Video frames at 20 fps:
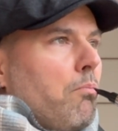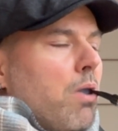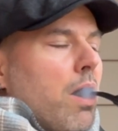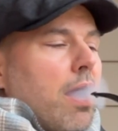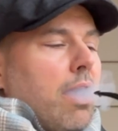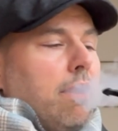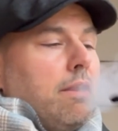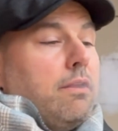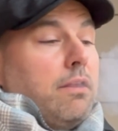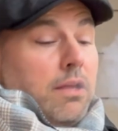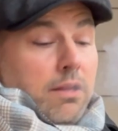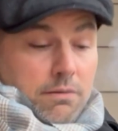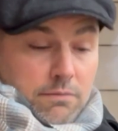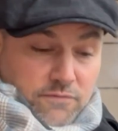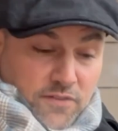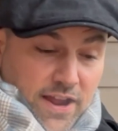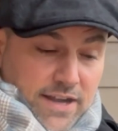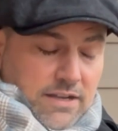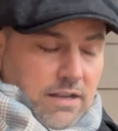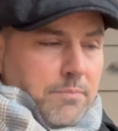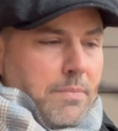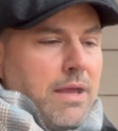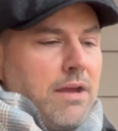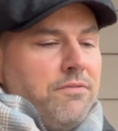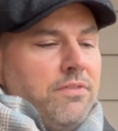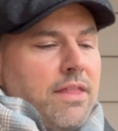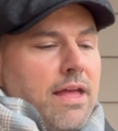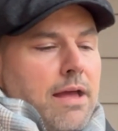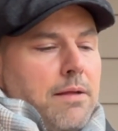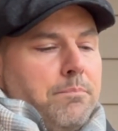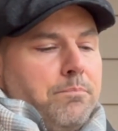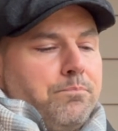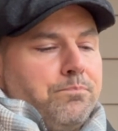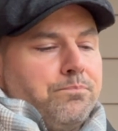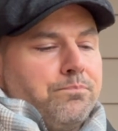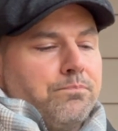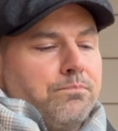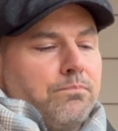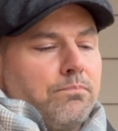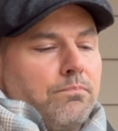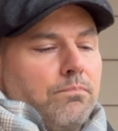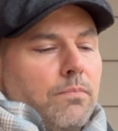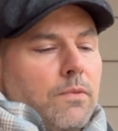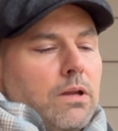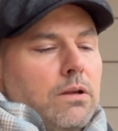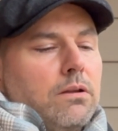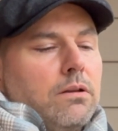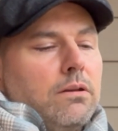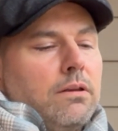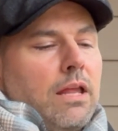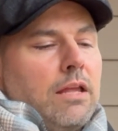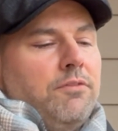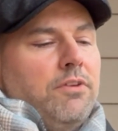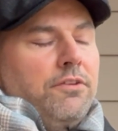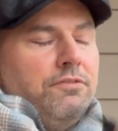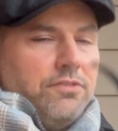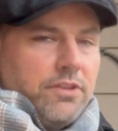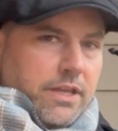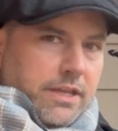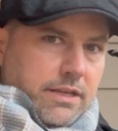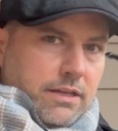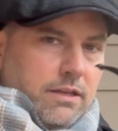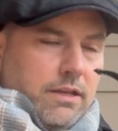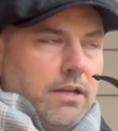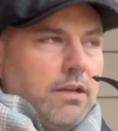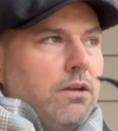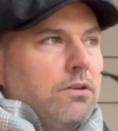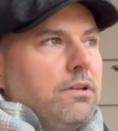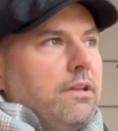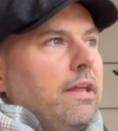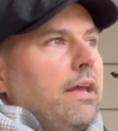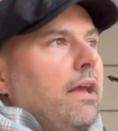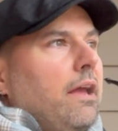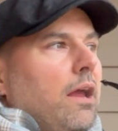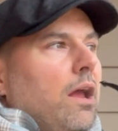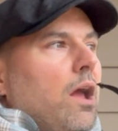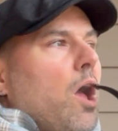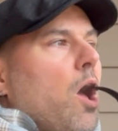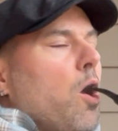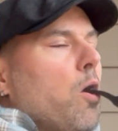And in fact, I'm having that Navy Flake in here today.